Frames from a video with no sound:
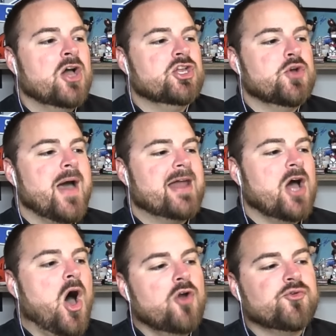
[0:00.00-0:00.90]
You had
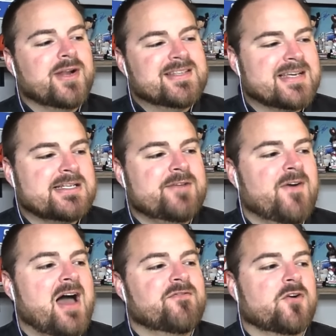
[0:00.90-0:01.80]

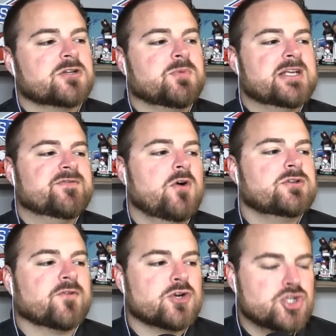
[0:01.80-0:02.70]
165 first place votes
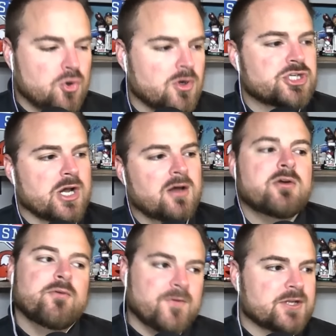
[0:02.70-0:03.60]
for Georgia,
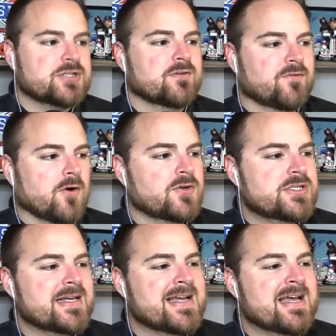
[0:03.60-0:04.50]
who finished in
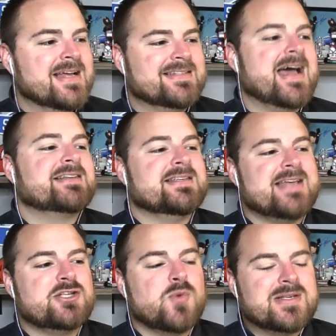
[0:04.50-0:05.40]
first. Texas
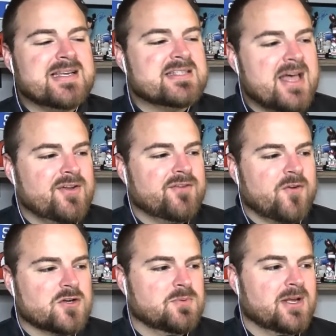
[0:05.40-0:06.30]
had 27
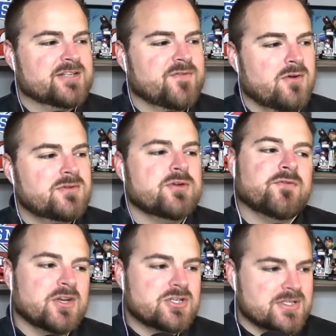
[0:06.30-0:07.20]
first place votes, who
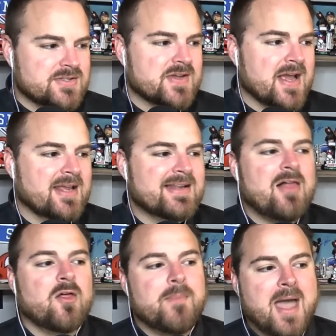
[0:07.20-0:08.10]
finished in second.
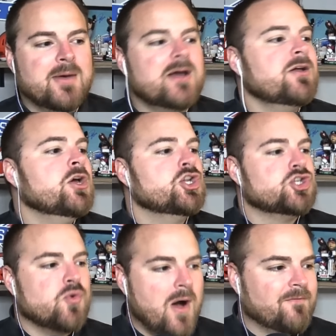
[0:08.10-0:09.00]
Alabama,
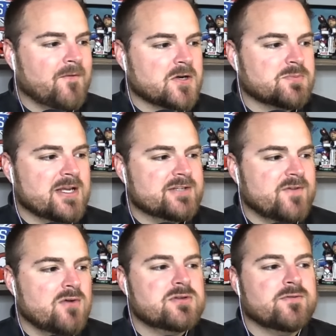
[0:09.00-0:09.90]
12 first place
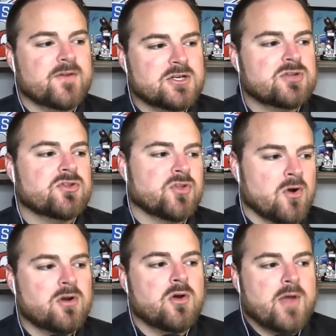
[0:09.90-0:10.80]
votes, who finished in
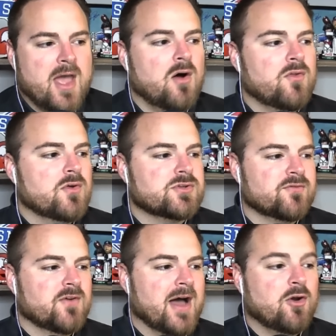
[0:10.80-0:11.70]
third. Okay, all those are
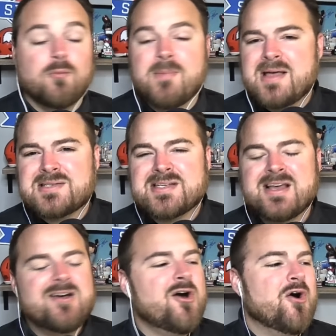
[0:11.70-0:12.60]
fine. Ole Miss,
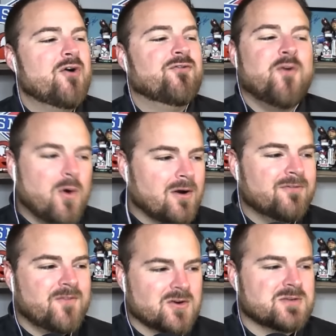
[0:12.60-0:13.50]
four
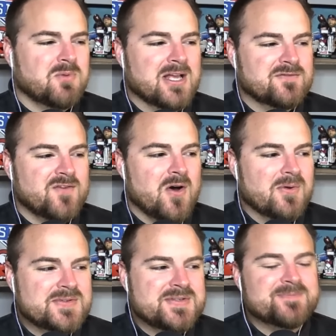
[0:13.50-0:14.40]
first place
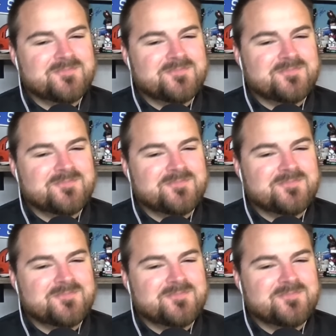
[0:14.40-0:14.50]
votes.